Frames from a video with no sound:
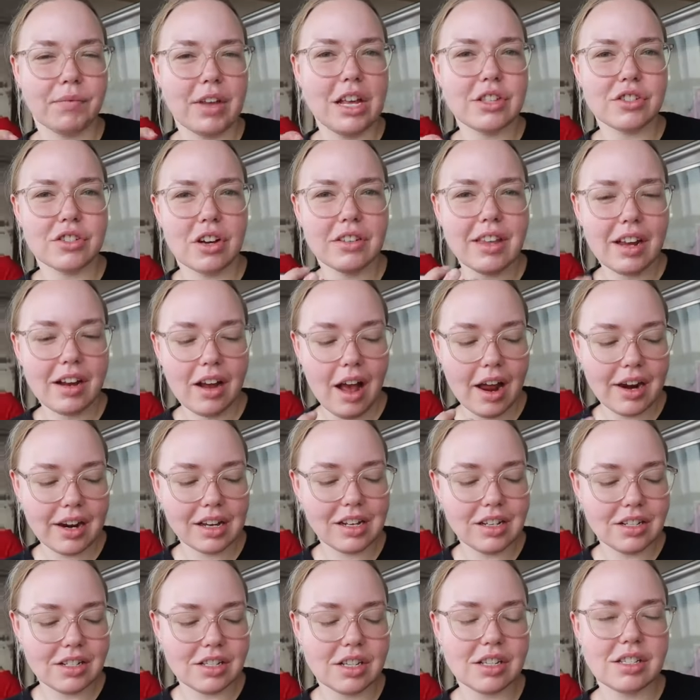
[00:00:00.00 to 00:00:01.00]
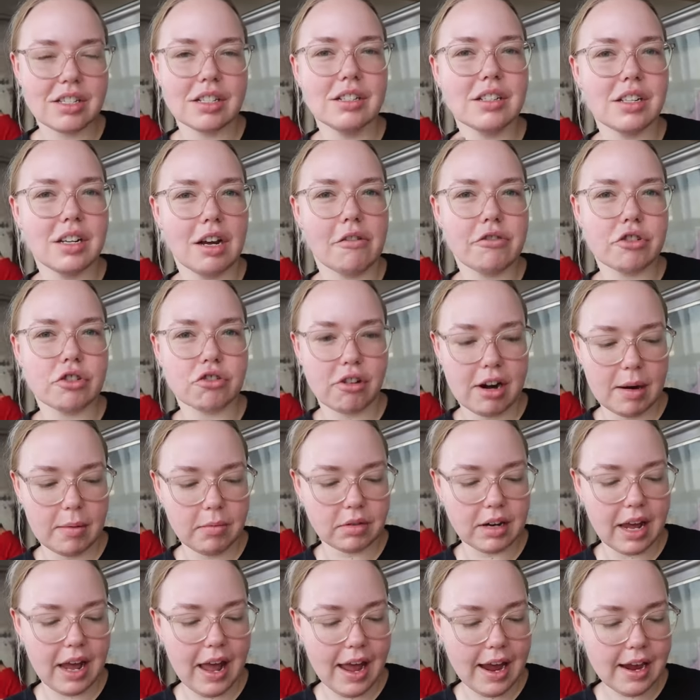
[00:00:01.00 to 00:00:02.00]
It's got that kind of consistency of
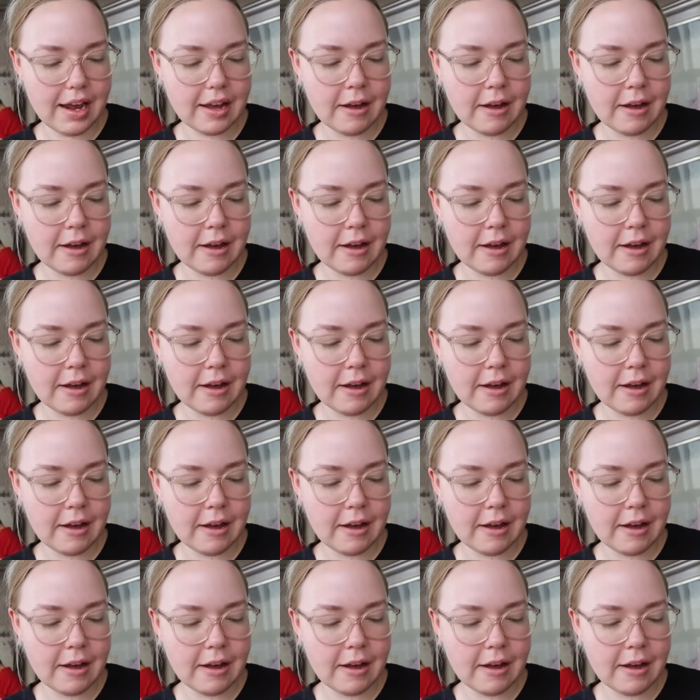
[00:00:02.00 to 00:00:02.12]
scrambled egg,